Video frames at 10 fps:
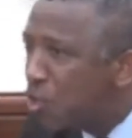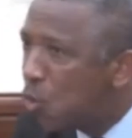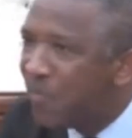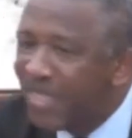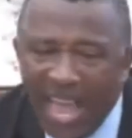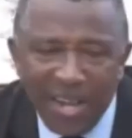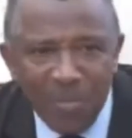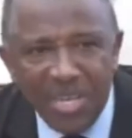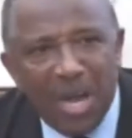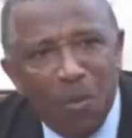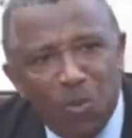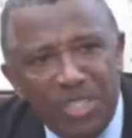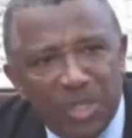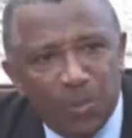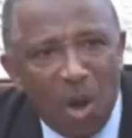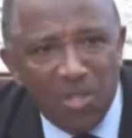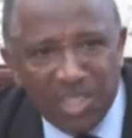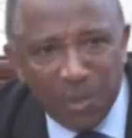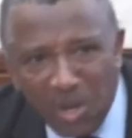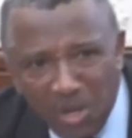you then become
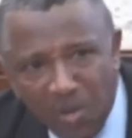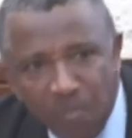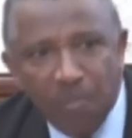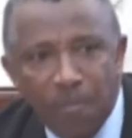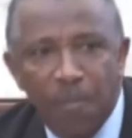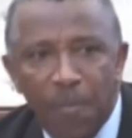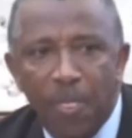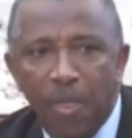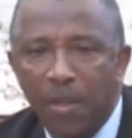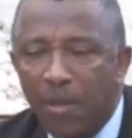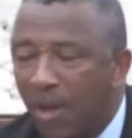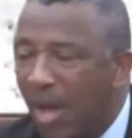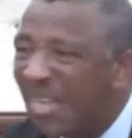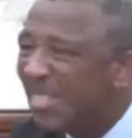responsible. I